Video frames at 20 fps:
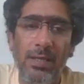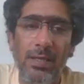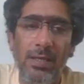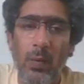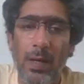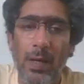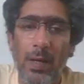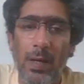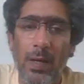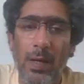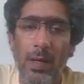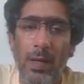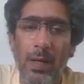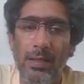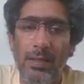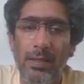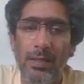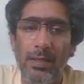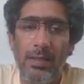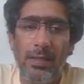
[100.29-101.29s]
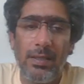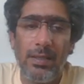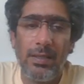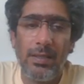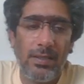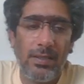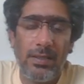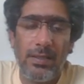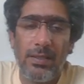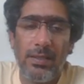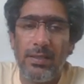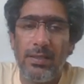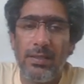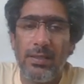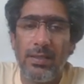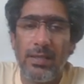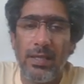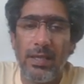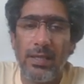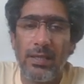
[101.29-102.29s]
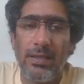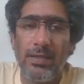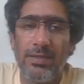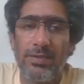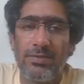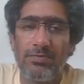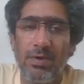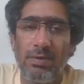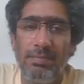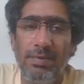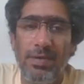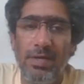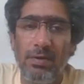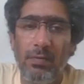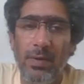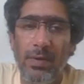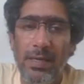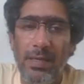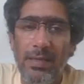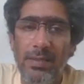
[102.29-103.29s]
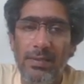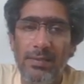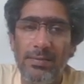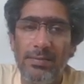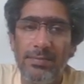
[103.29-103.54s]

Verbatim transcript: 1 and this would be a 1